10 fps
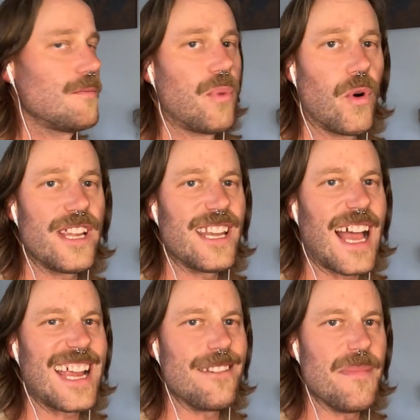
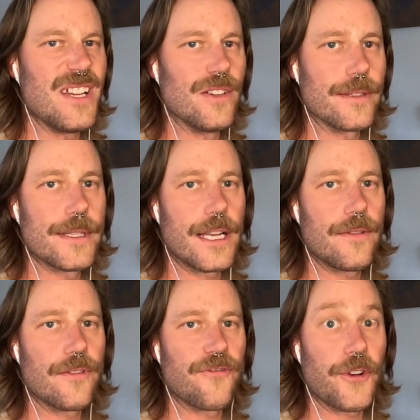0.9 mil. It's not
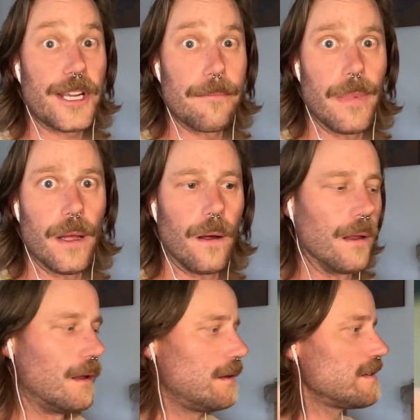even a freaking
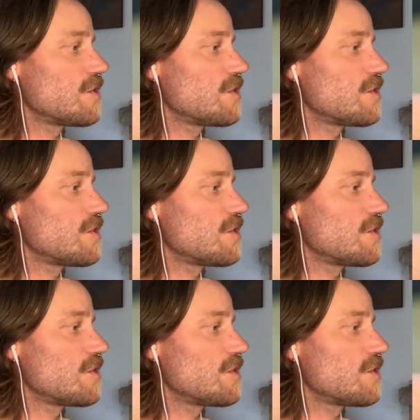mil. It's